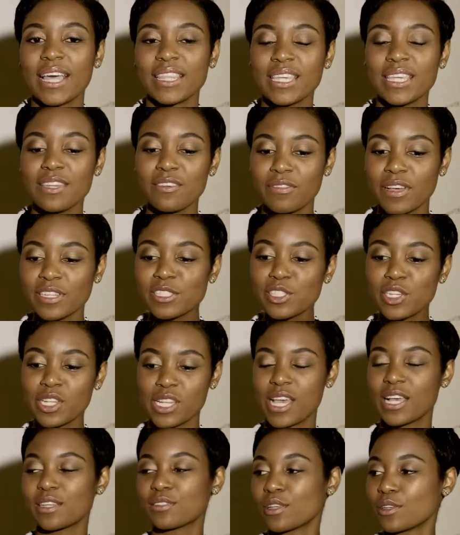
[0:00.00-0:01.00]
And then
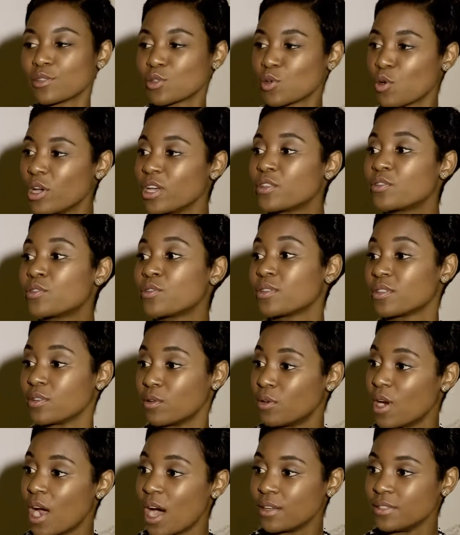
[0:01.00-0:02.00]
eventually, as I was going through
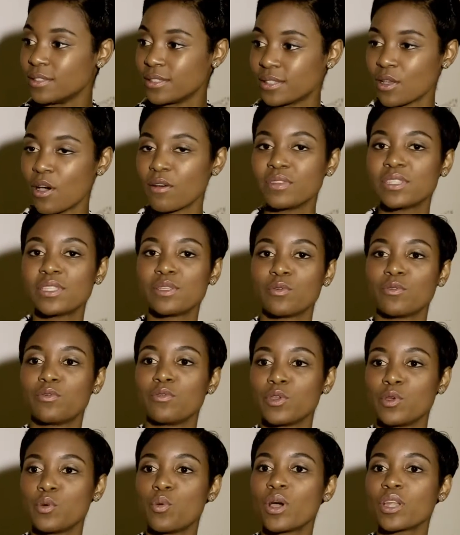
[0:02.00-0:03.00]
the rounds, obviously,
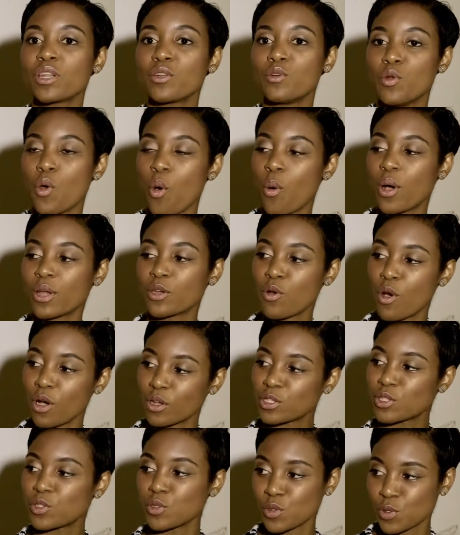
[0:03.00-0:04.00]
you want to know what
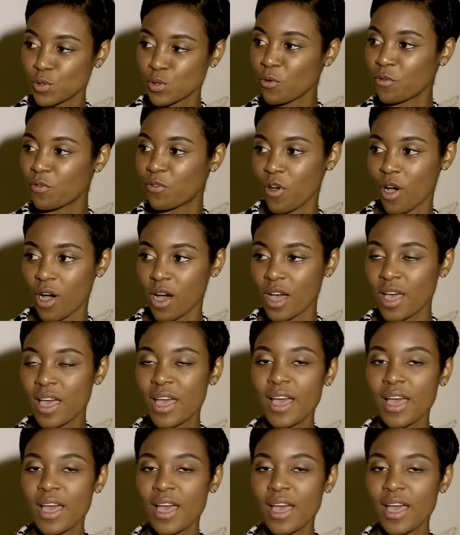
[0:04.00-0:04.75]
got you so far.